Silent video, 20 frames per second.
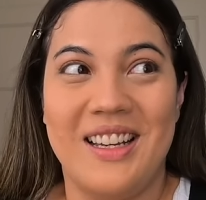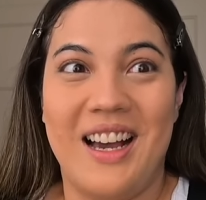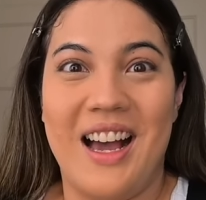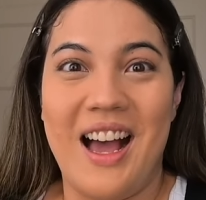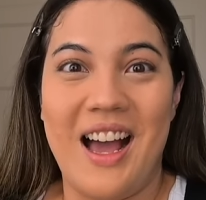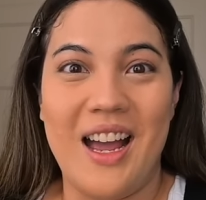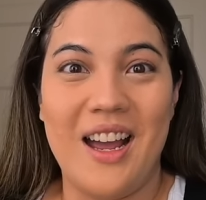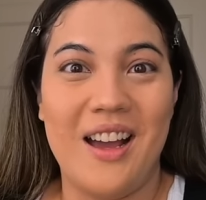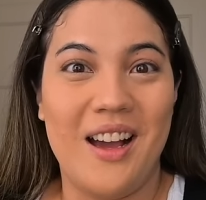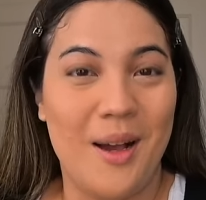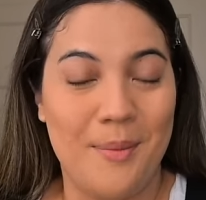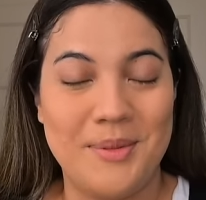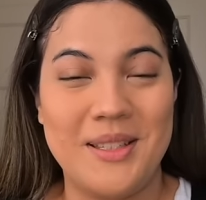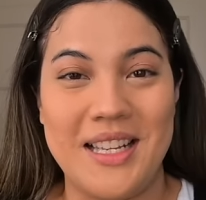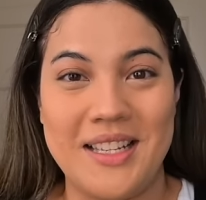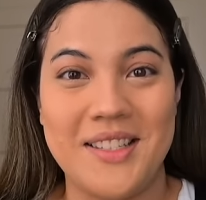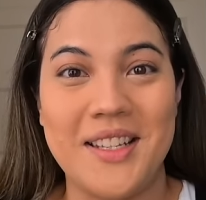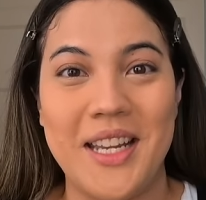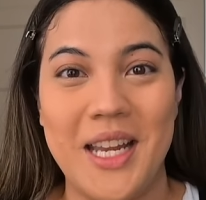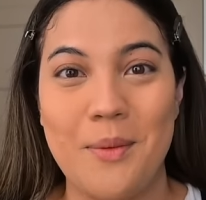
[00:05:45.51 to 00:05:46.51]

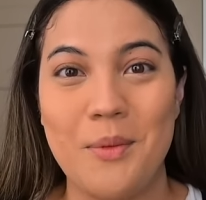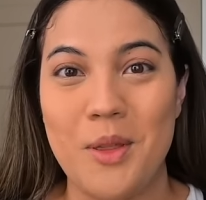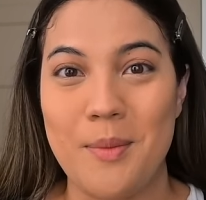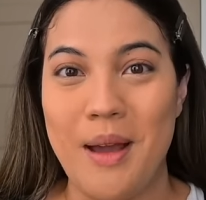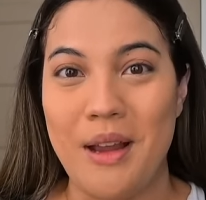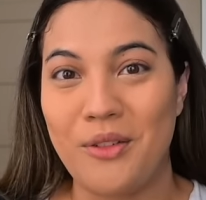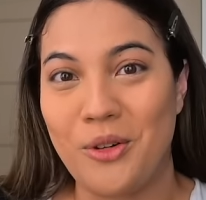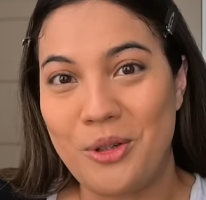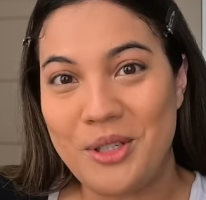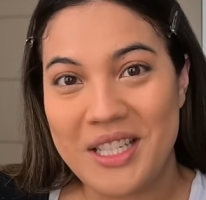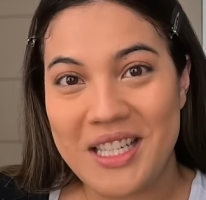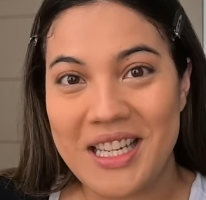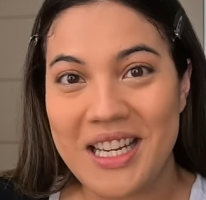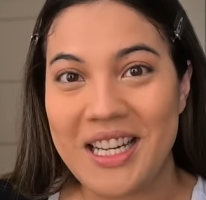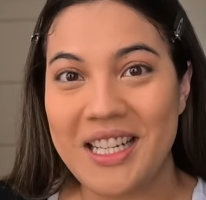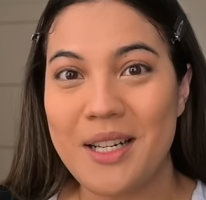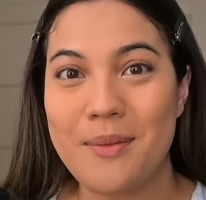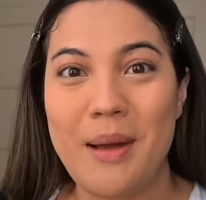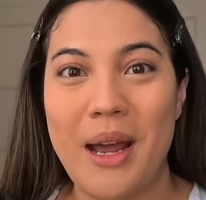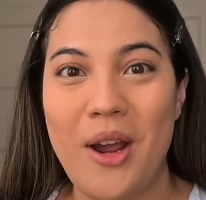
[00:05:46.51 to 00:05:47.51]
obsessed I am with my
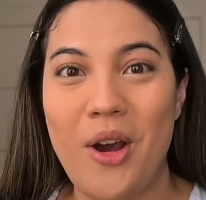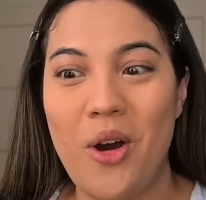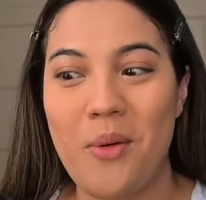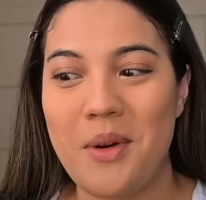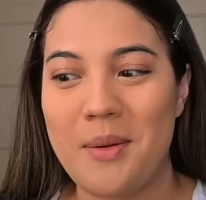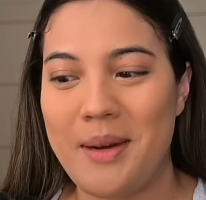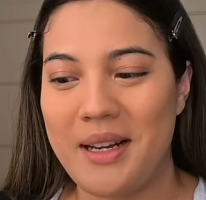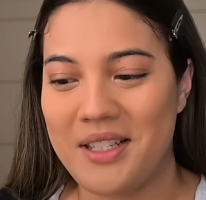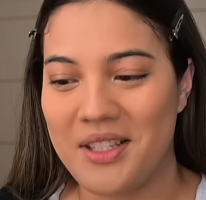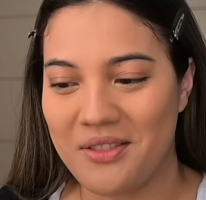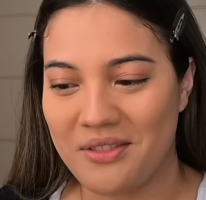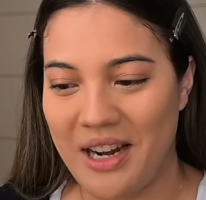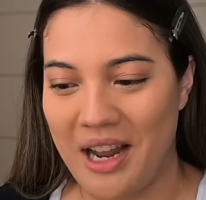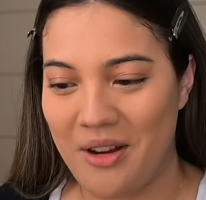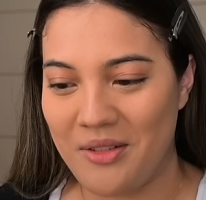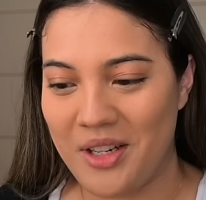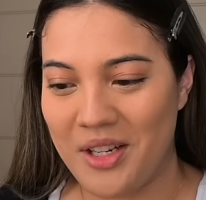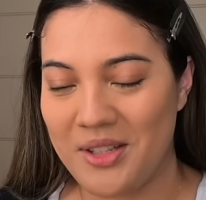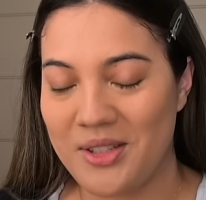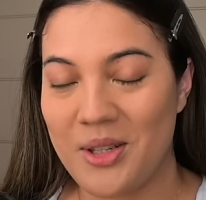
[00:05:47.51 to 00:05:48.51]
routine and my home and my
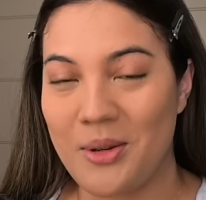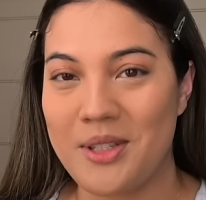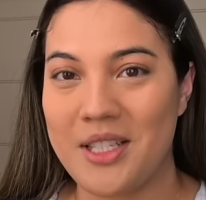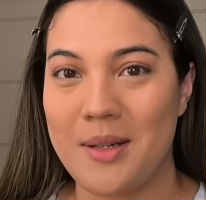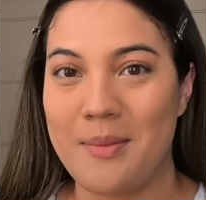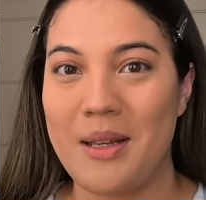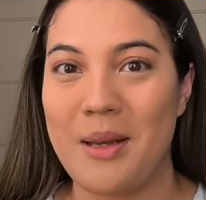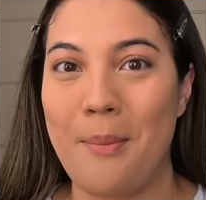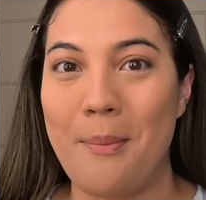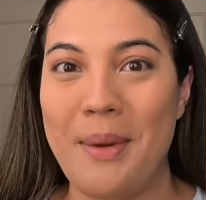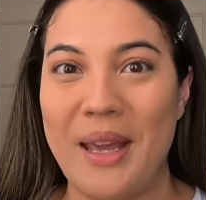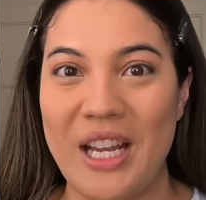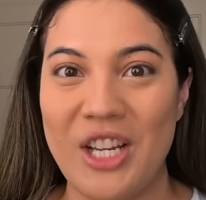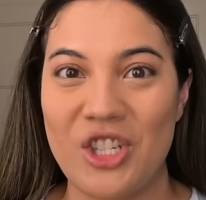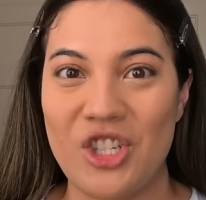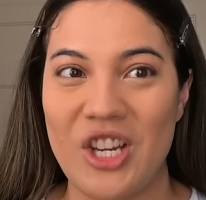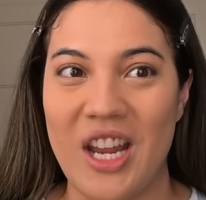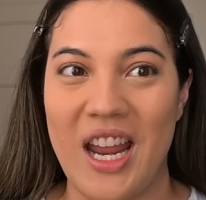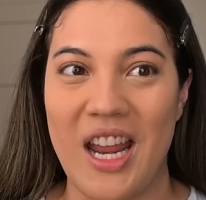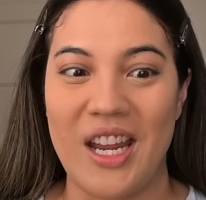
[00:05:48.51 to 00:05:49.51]
surroundings. So it's going to be a big
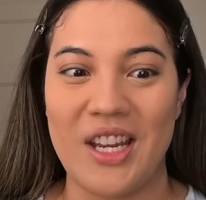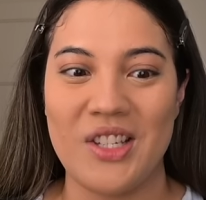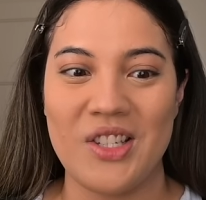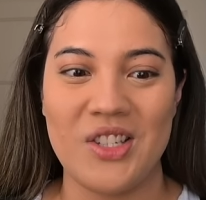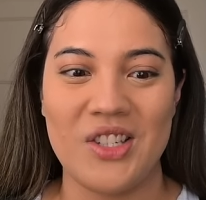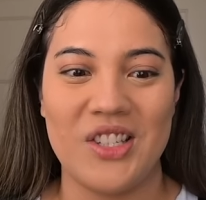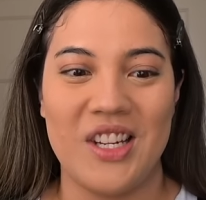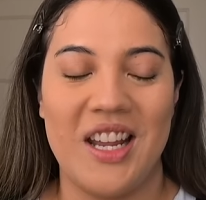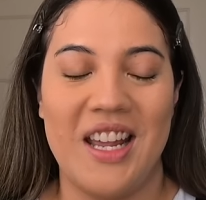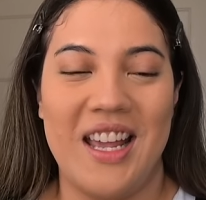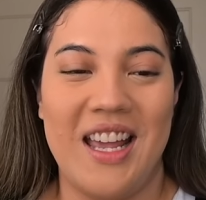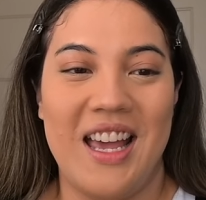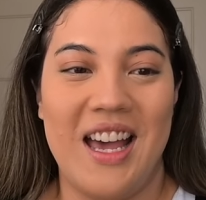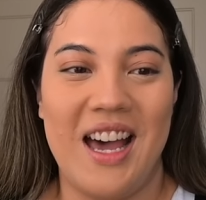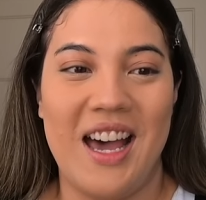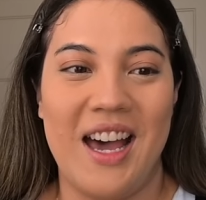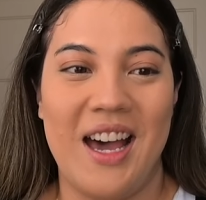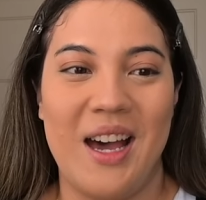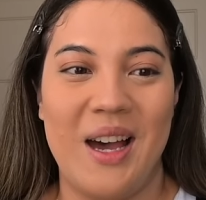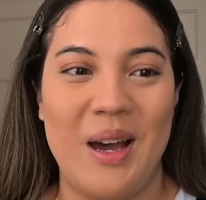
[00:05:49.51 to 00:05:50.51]
change.
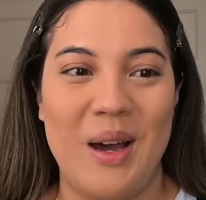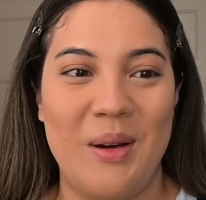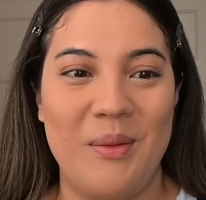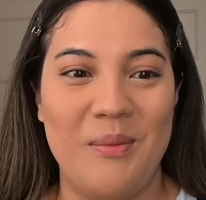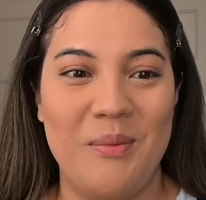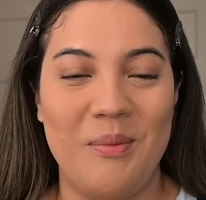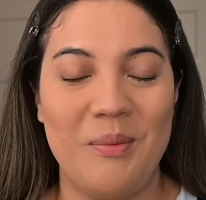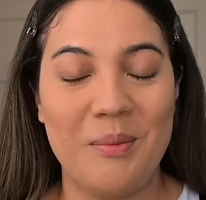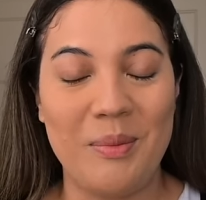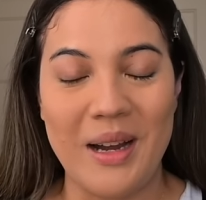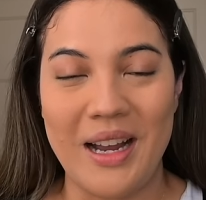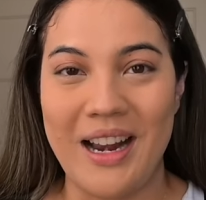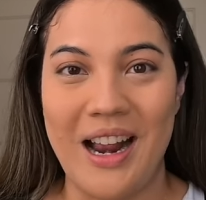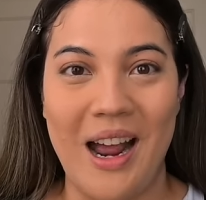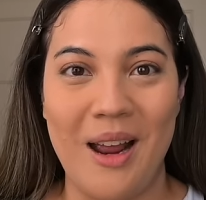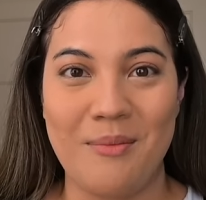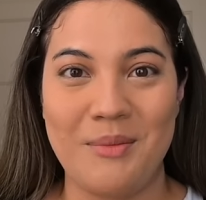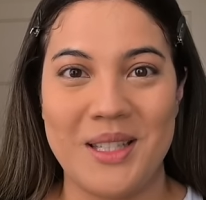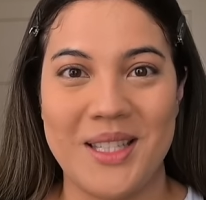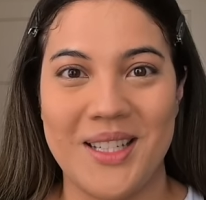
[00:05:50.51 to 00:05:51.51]
But
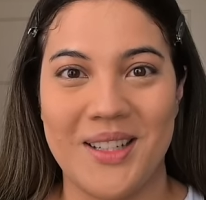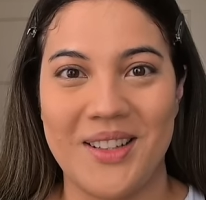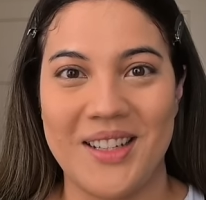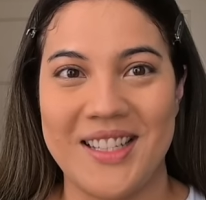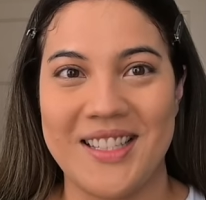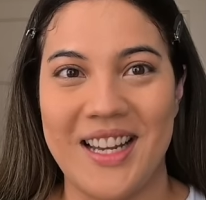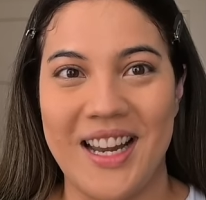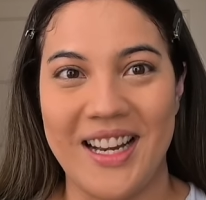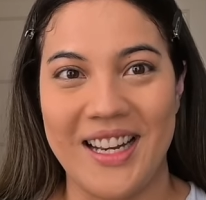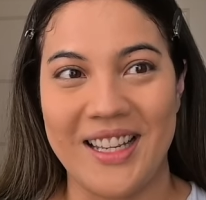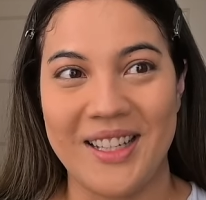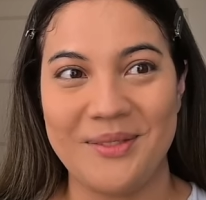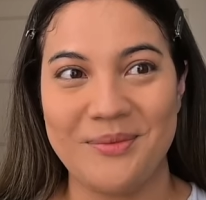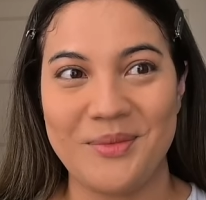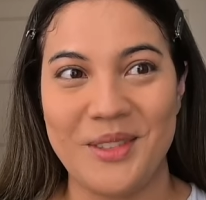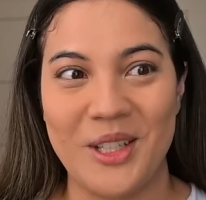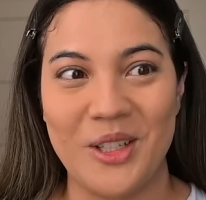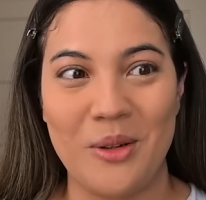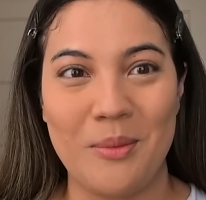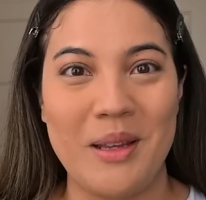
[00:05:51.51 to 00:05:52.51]
I'm still excited.
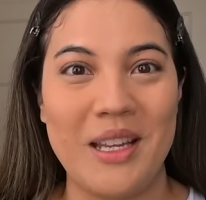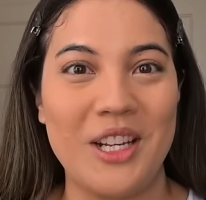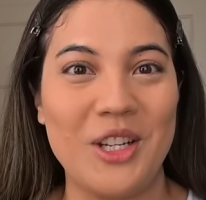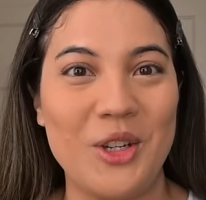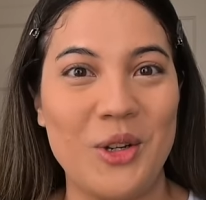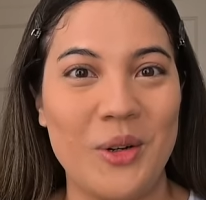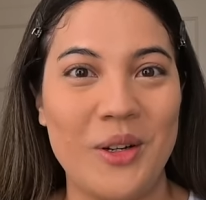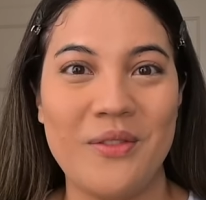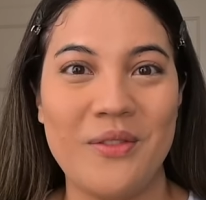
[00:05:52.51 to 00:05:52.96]
It'll be a new